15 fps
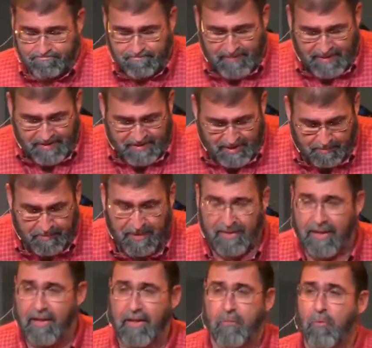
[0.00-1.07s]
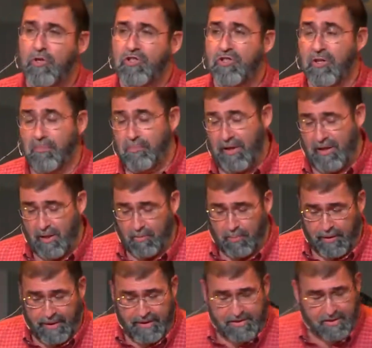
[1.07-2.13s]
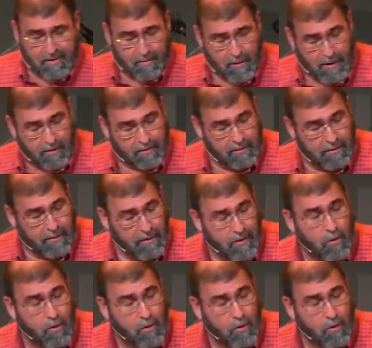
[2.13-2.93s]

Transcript: is something that we shouldn't be complacent about